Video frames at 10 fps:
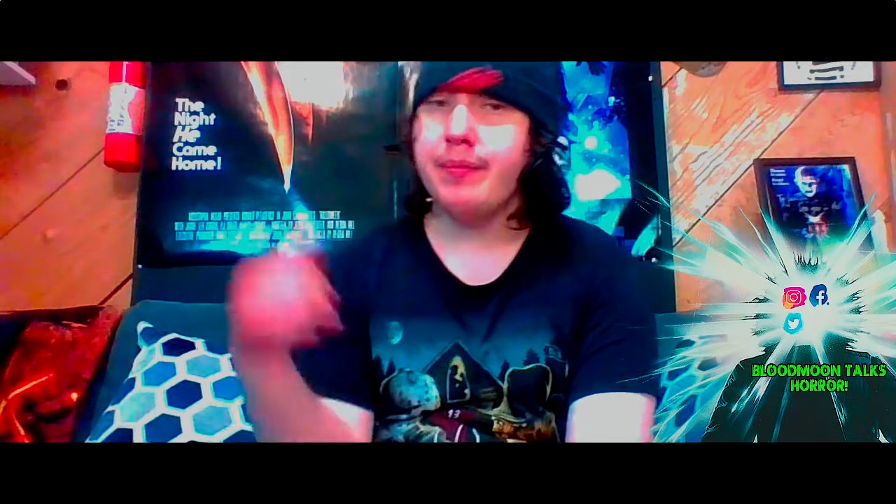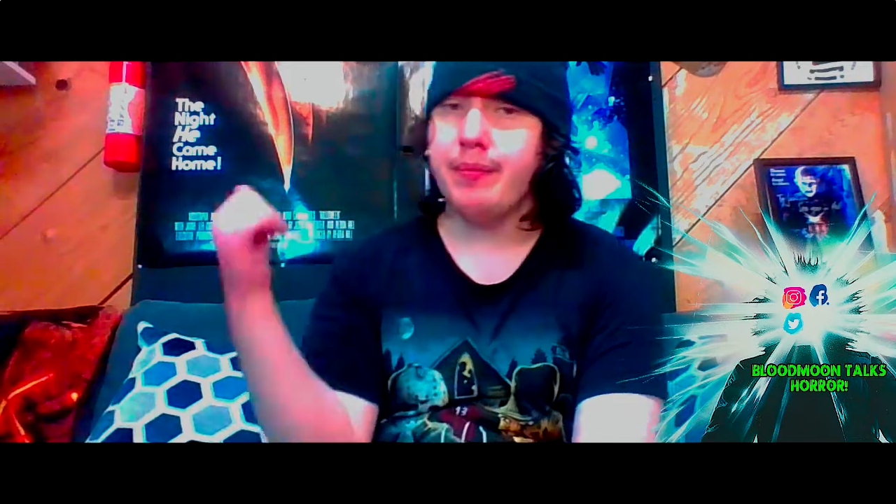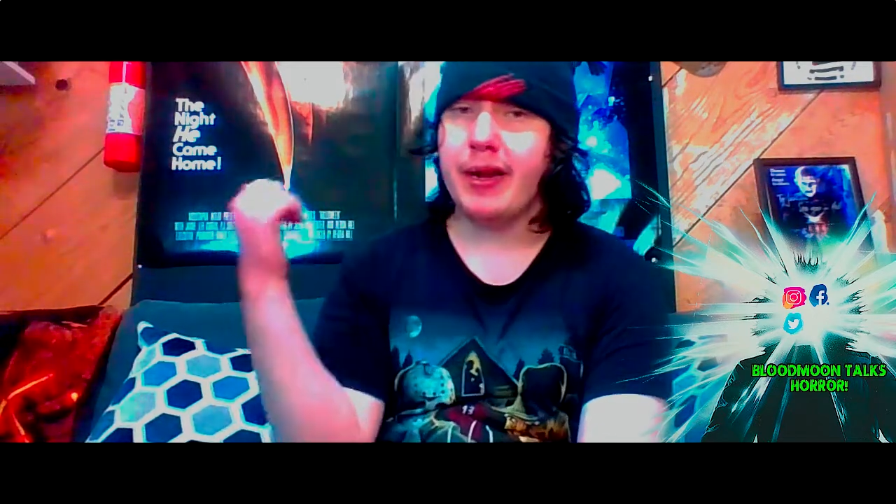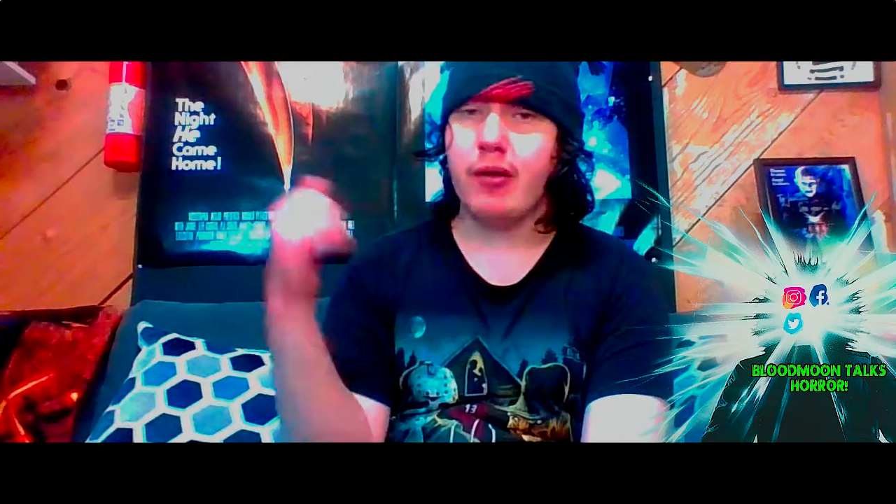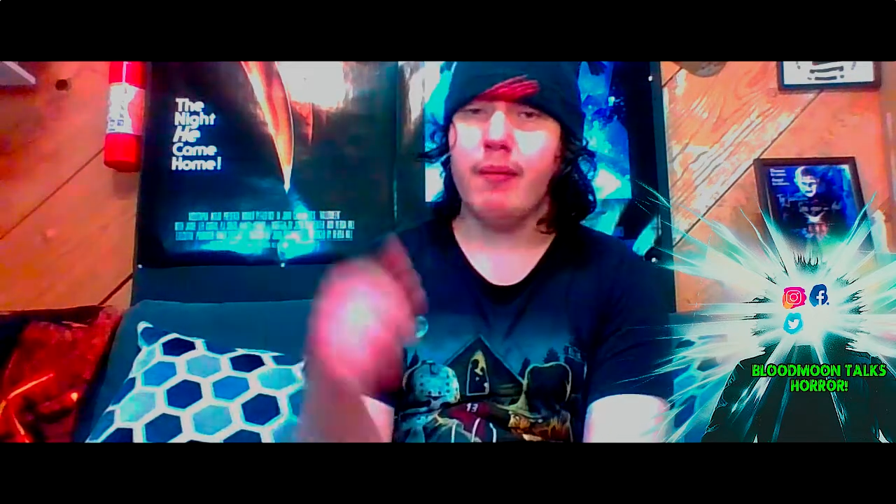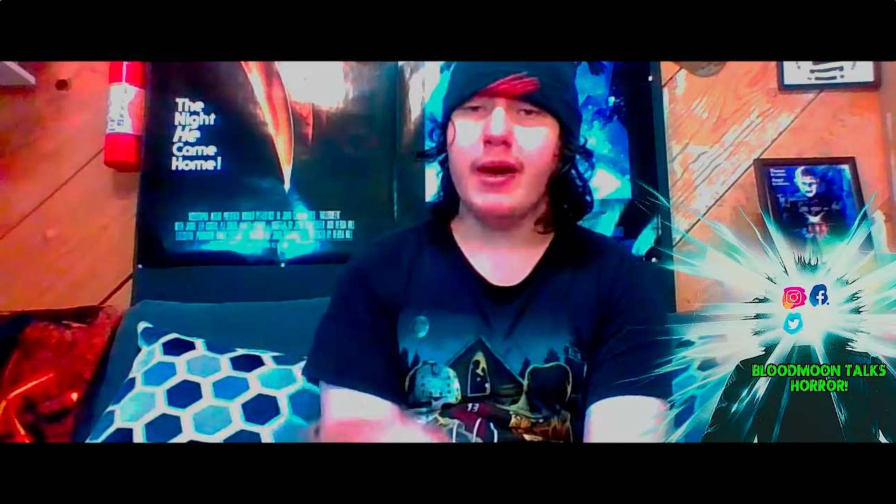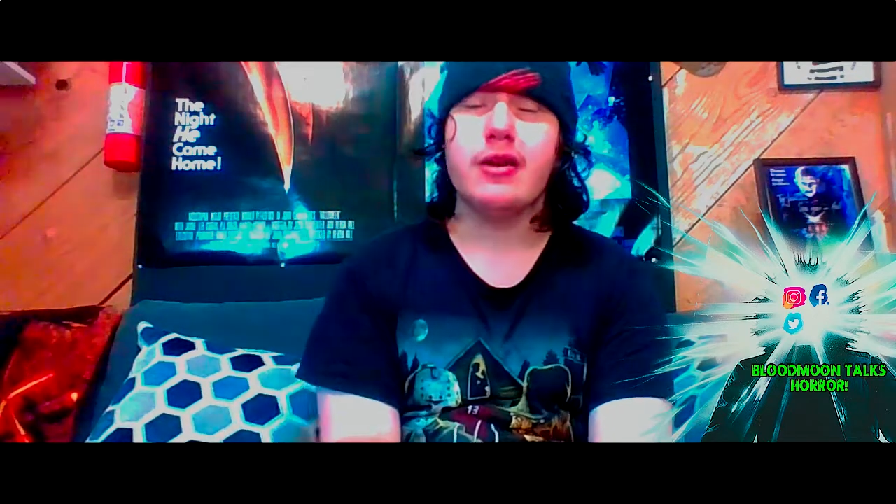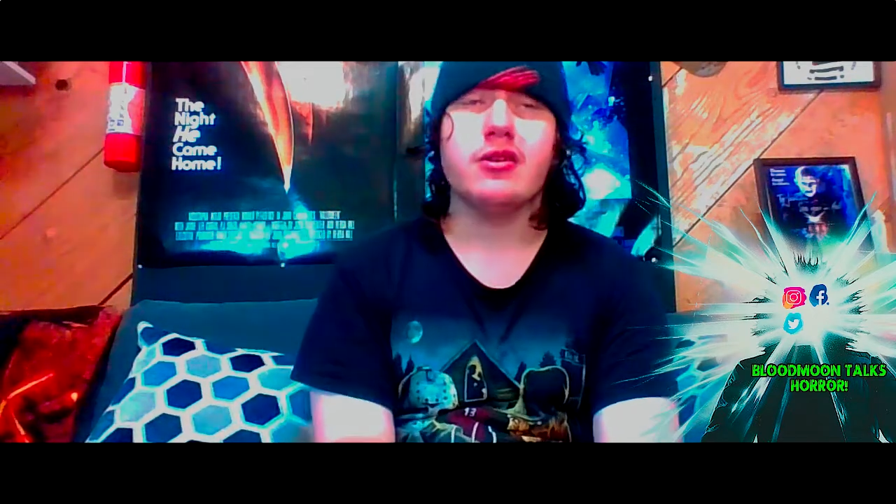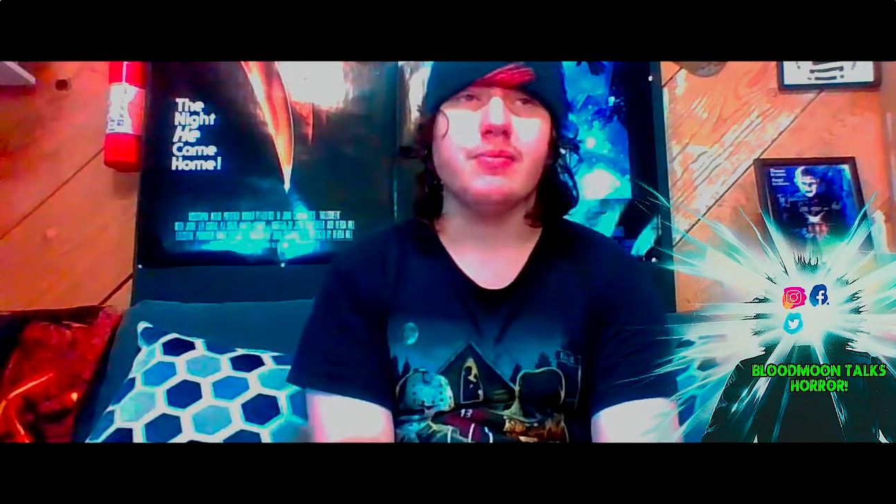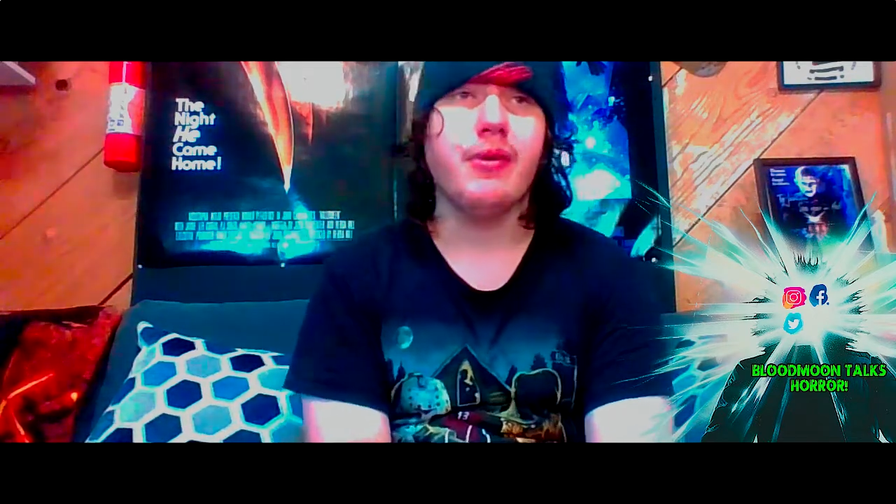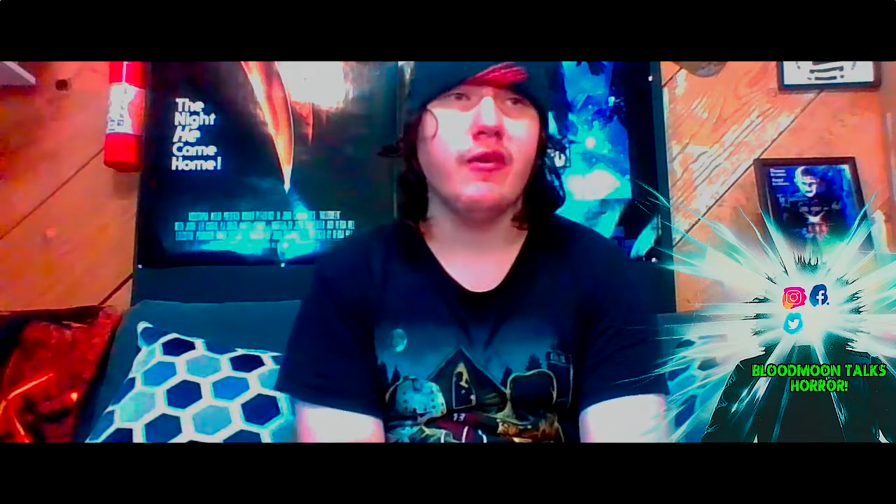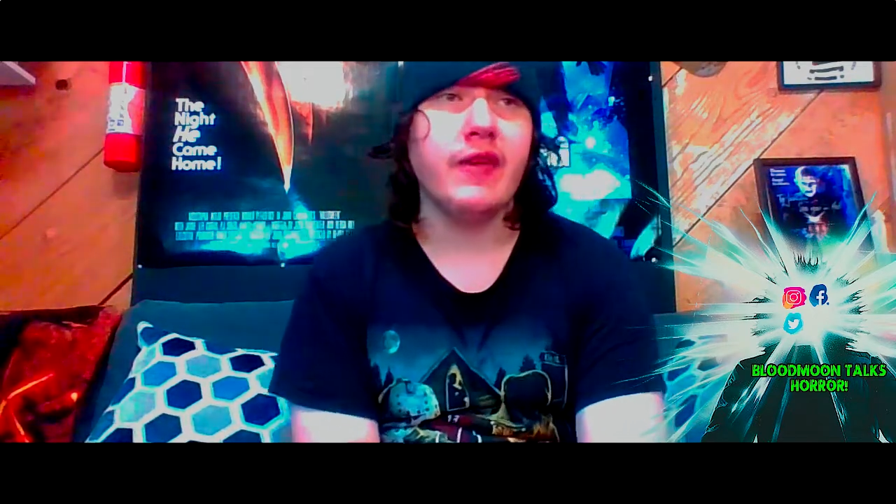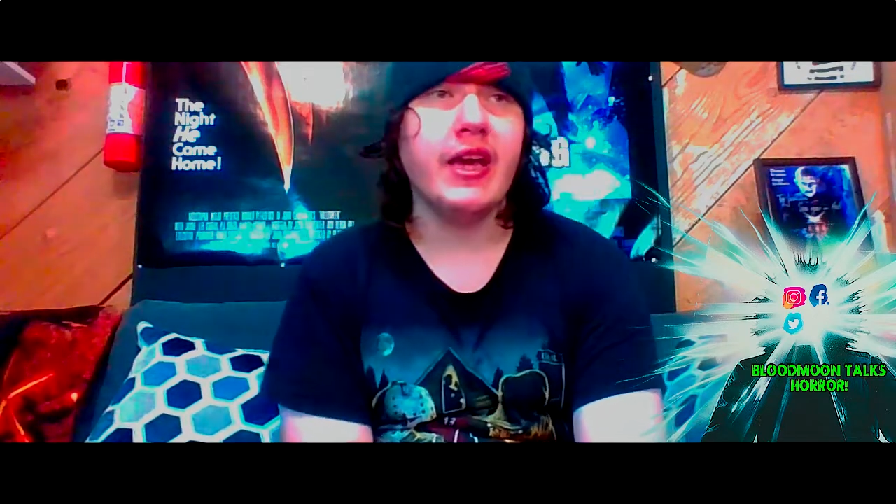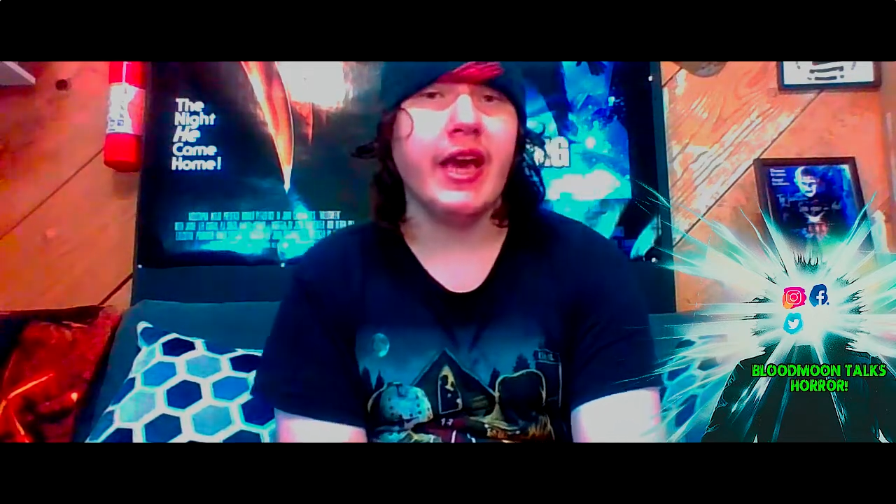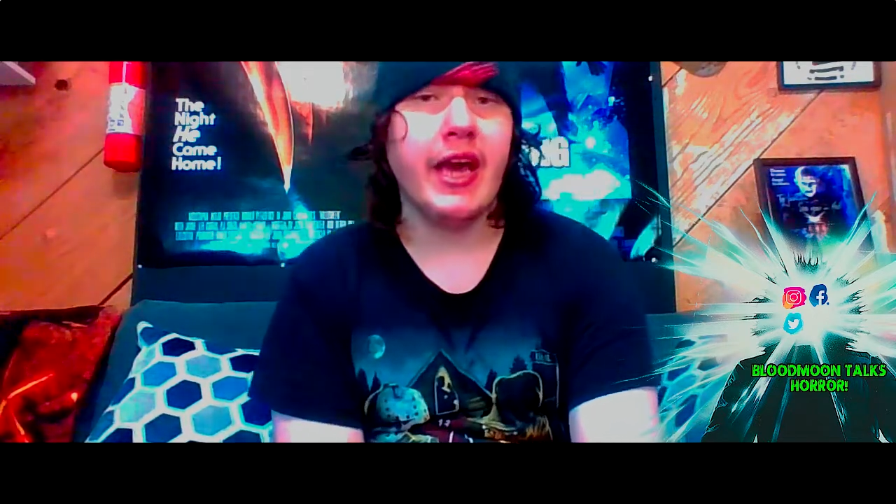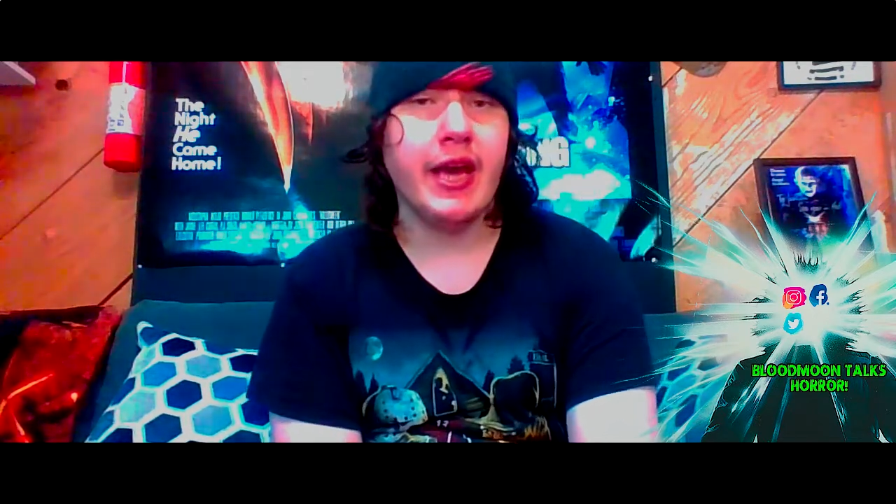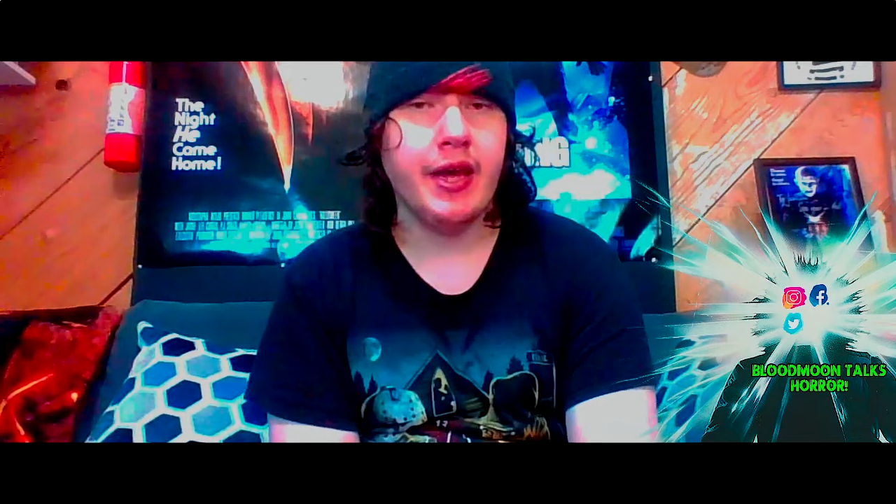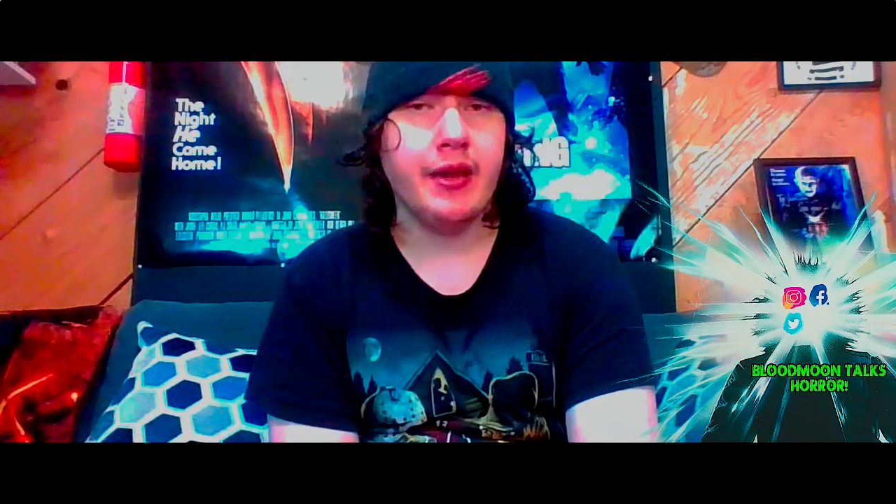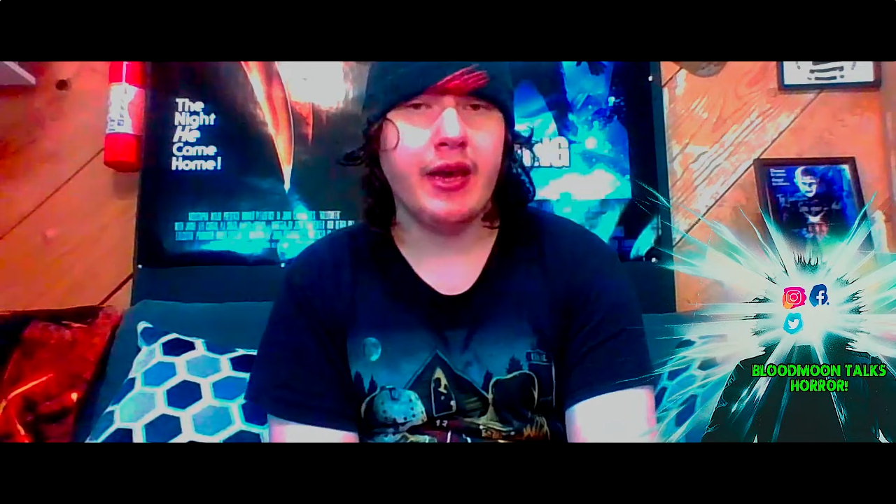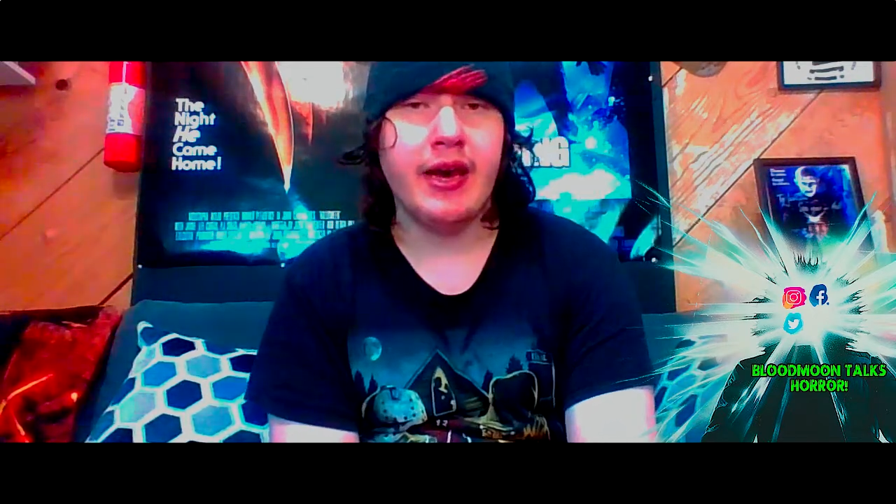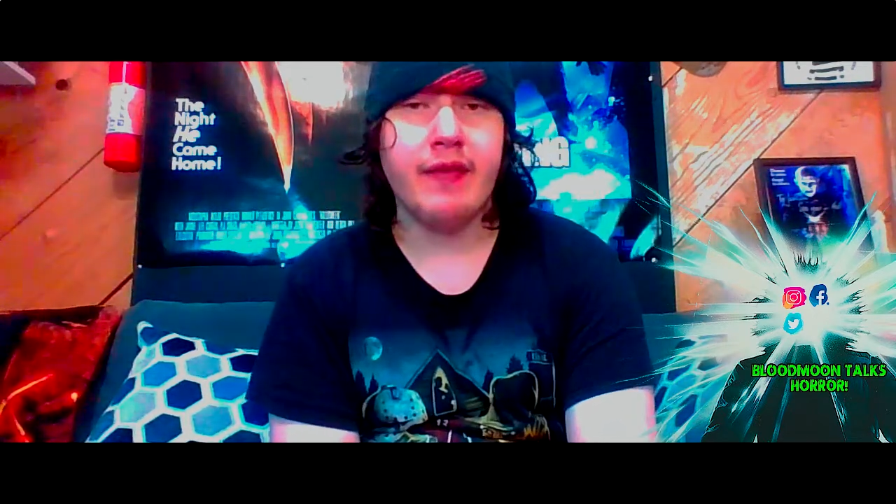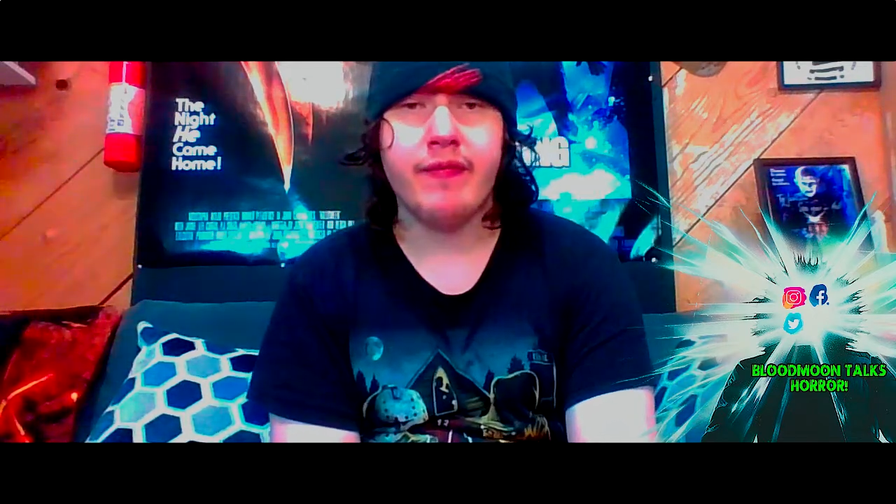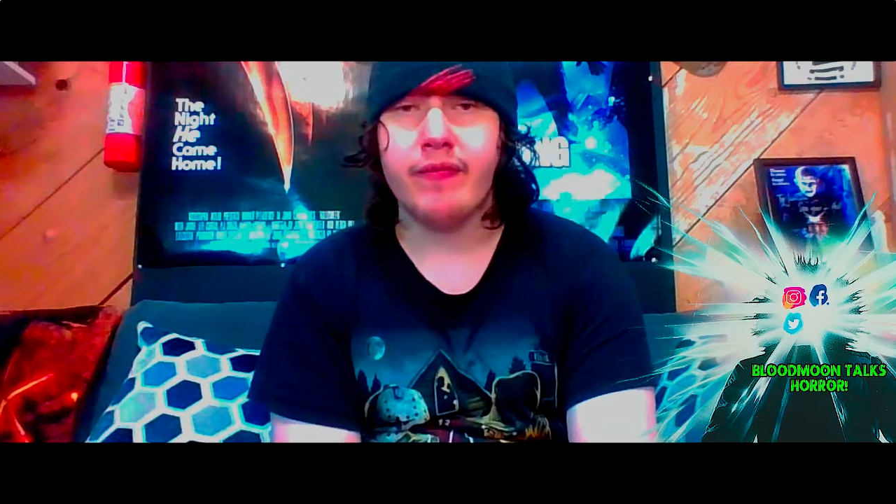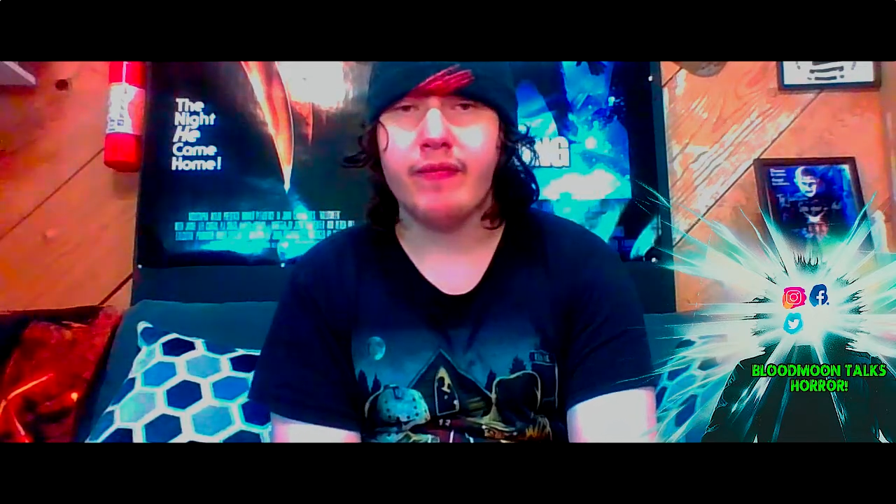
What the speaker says: Michael Myers movie, and I've